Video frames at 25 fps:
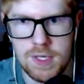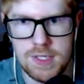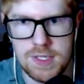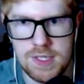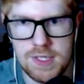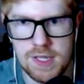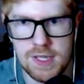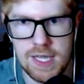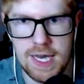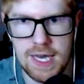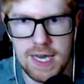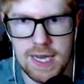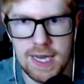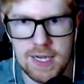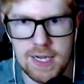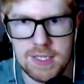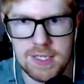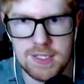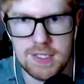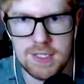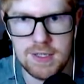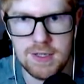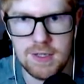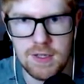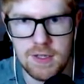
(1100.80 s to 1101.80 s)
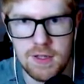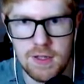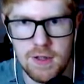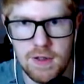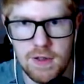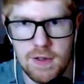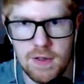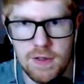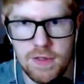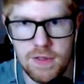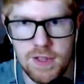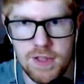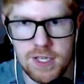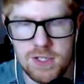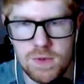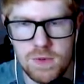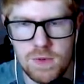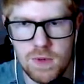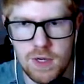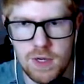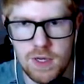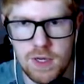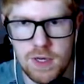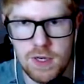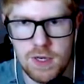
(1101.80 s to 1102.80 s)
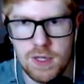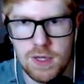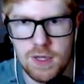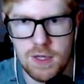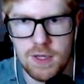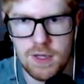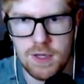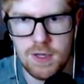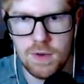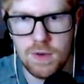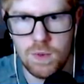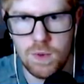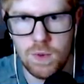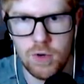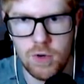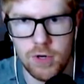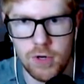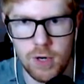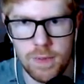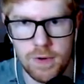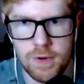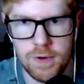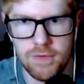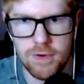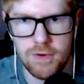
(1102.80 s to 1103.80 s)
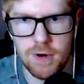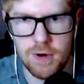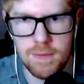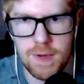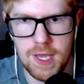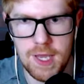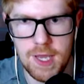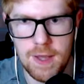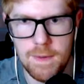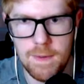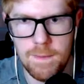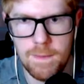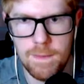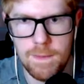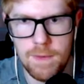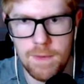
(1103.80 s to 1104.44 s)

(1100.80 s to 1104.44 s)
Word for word: is locked. This one won't open for me.